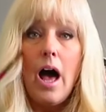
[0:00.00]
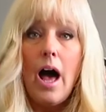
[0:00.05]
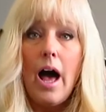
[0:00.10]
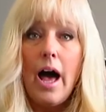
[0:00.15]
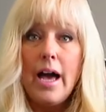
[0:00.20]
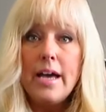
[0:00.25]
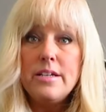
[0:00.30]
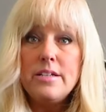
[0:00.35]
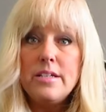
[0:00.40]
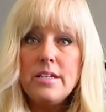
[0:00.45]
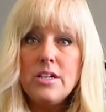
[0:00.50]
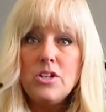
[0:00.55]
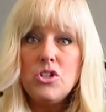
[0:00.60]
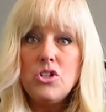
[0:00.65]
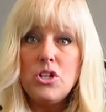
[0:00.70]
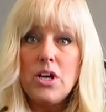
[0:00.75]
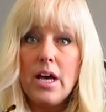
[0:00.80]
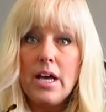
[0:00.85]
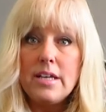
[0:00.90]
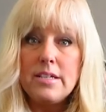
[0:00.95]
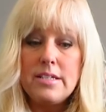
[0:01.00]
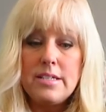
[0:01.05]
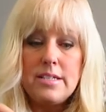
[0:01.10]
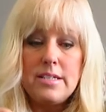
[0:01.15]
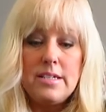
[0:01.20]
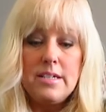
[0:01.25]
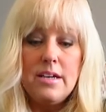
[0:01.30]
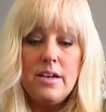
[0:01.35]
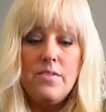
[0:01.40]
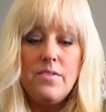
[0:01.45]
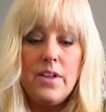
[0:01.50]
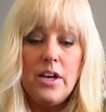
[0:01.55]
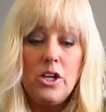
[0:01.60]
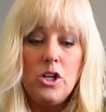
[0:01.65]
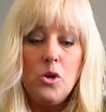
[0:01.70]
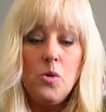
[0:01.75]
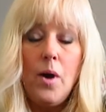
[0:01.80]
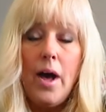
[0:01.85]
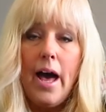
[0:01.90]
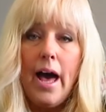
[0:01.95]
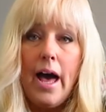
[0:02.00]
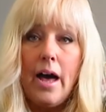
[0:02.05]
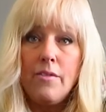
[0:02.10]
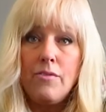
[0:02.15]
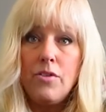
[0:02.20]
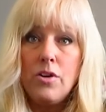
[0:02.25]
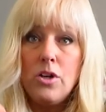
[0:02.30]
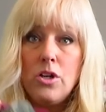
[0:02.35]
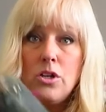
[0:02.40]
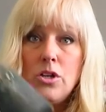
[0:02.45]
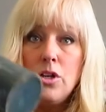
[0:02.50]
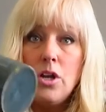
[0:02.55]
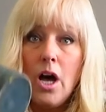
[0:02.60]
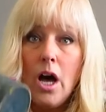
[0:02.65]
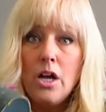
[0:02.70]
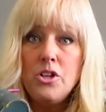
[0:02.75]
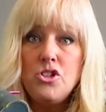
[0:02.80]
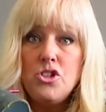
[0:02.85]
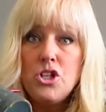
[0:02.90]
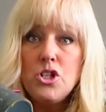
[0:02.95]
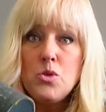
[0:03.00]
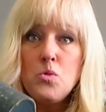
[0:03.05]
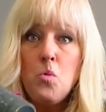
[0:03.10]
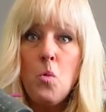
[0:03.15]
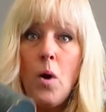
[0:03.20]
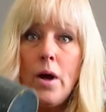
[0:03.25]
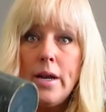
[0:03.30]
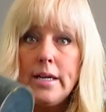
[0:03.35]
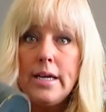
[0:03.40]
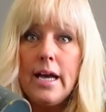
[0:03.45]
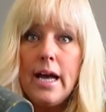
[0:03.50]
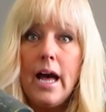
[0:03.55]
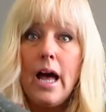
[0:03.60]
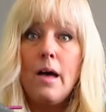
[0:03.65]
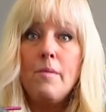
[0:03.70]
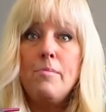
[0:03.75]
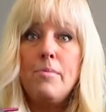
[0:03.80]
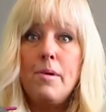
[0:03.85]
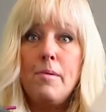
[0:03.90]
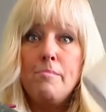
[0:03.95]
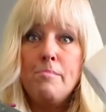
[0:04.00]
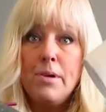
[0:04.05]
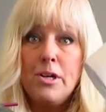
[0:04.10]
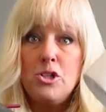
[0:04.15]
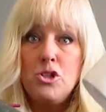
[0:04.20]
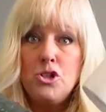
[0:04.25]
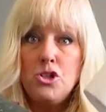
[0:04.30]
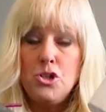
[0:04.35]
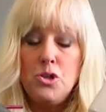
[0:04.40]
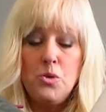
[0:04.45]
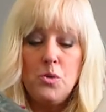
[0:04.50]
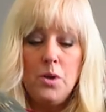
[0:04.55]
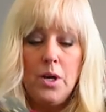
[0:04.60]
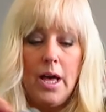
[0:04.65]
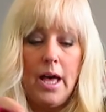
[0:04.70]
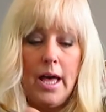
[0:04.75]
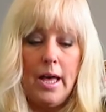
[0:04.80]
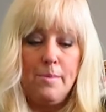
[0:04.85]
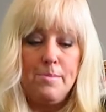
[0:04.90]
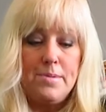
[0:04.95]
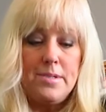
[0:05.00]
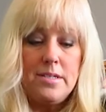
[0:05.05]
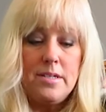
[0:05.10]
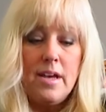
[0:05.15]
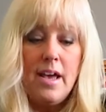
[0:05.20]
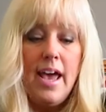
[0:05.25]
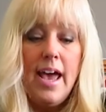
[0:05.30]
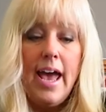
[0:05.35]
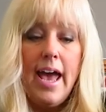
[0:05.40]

I suggest that you have not just one cup, but two cups.